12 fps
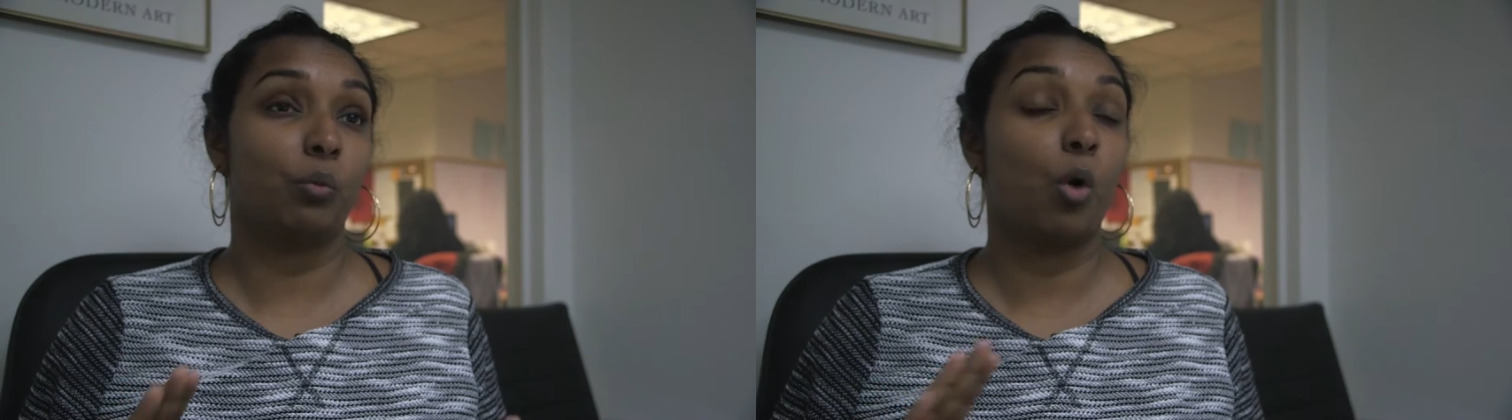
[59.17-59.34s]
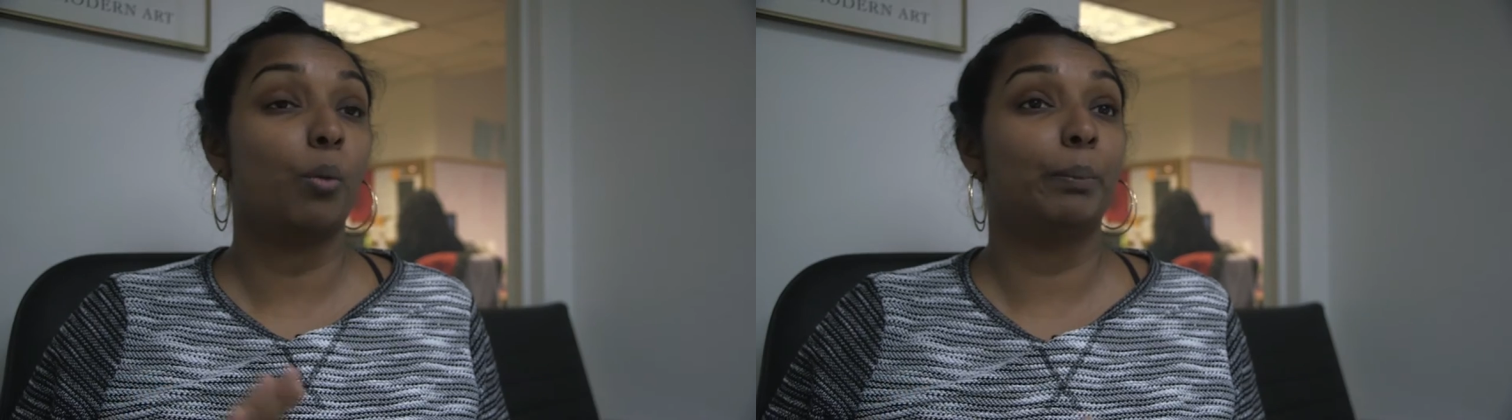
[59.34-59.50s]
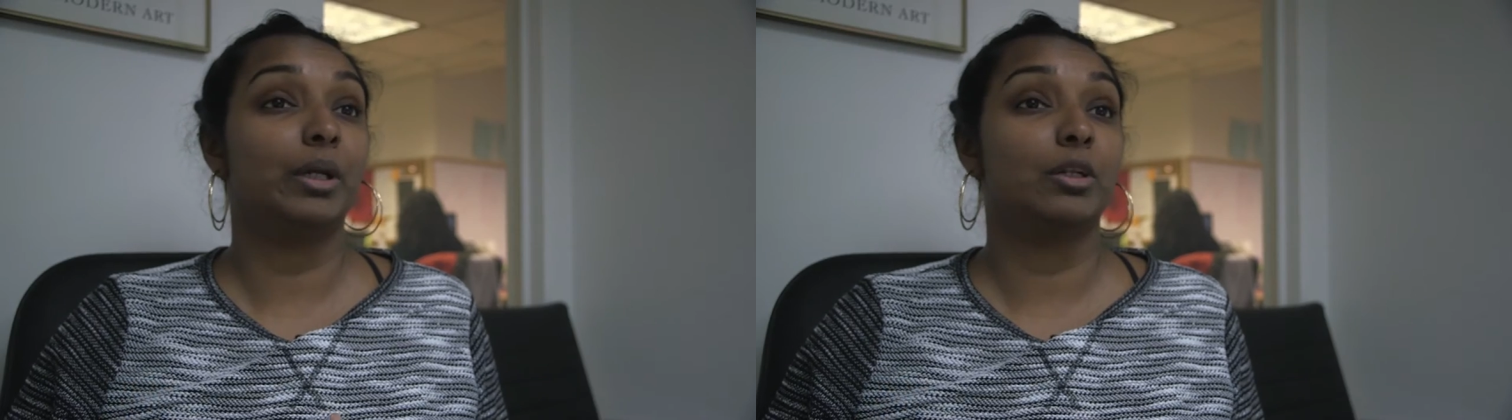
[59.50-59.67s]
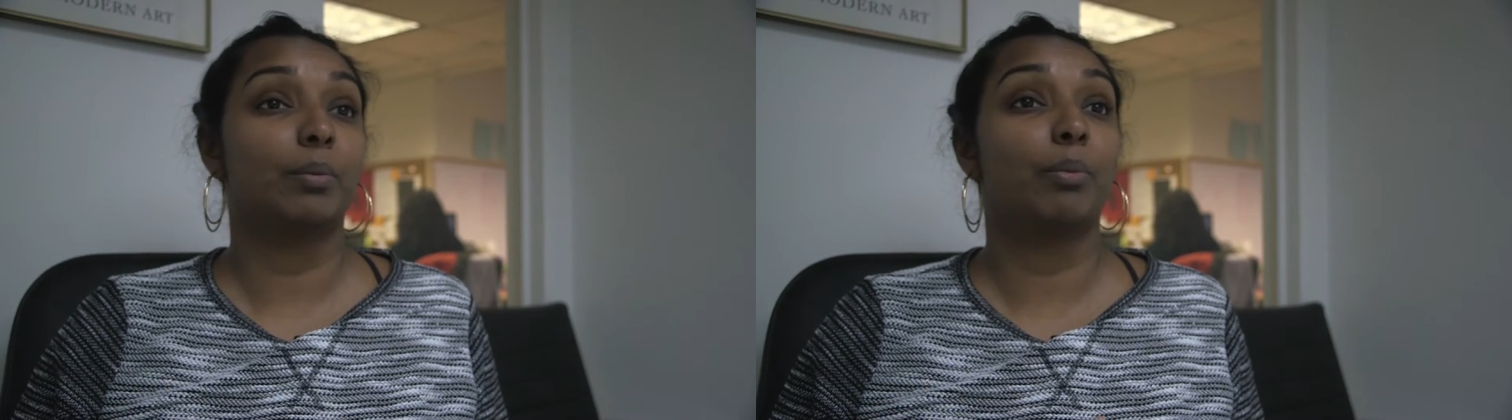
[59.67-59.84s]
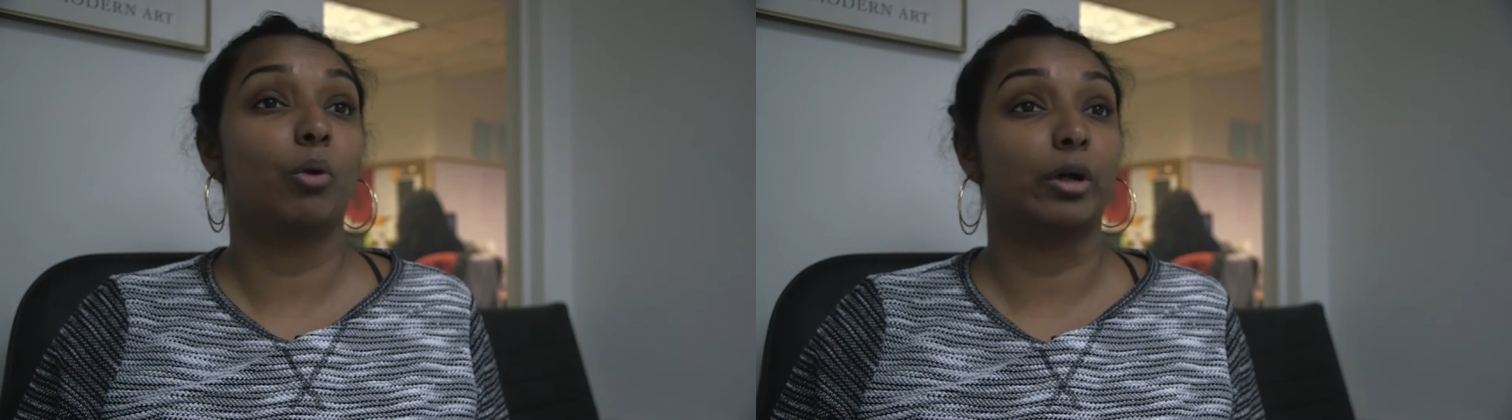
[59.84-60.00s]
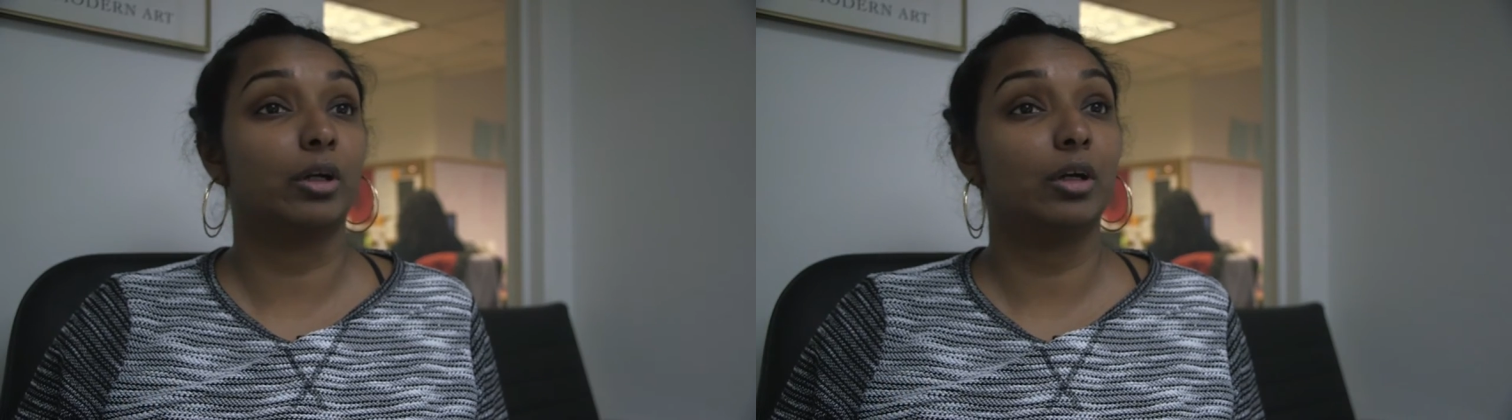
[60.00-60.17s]
won't be
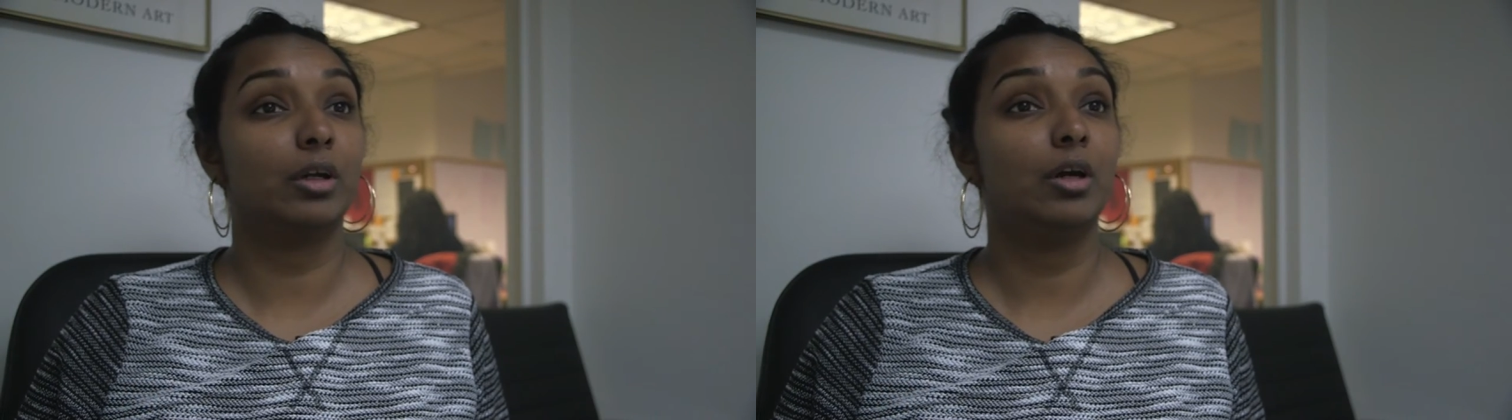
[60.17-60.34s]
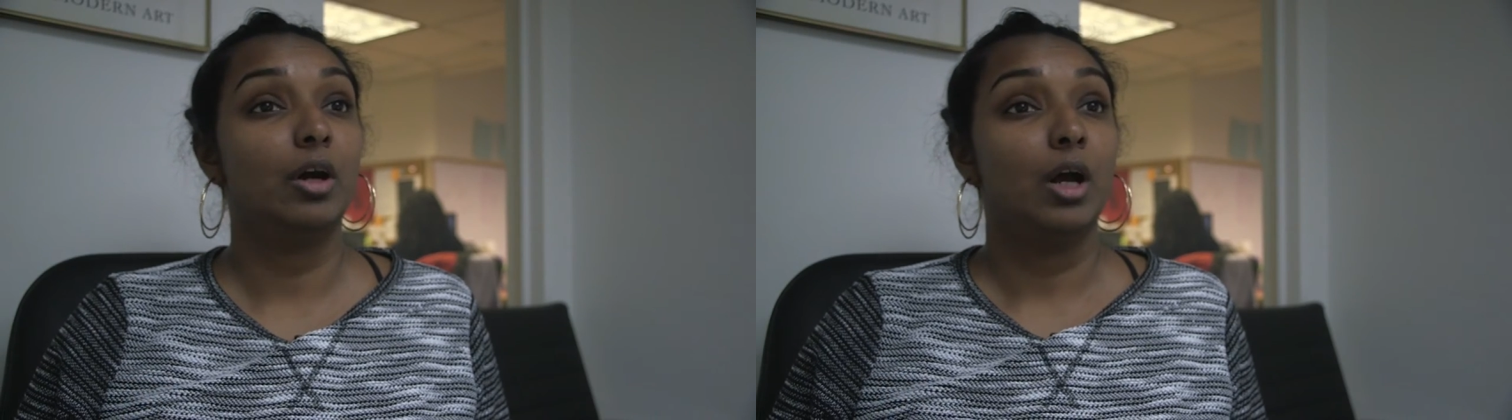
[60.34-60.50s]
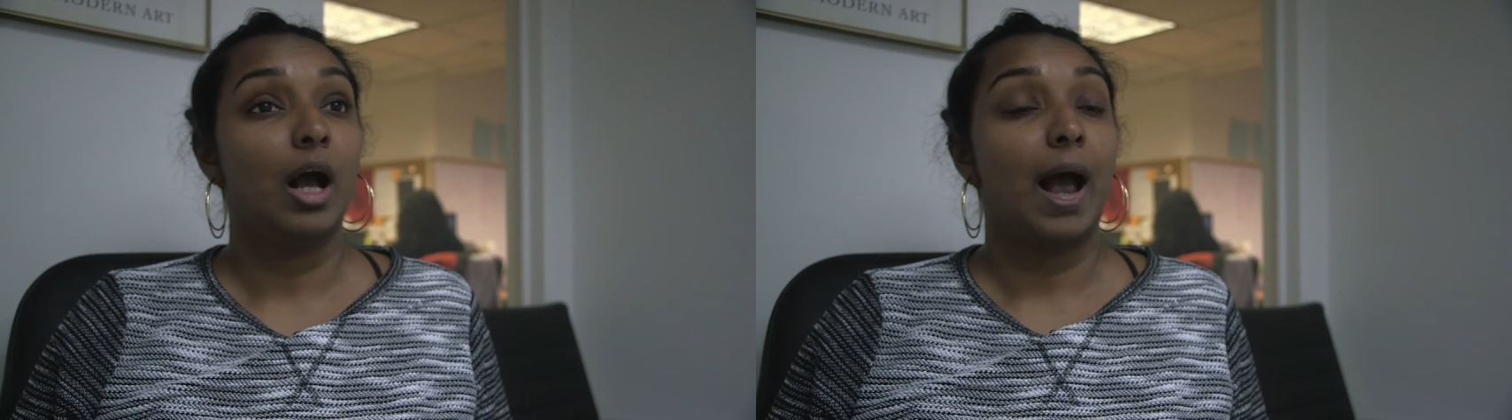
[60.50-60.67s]
deported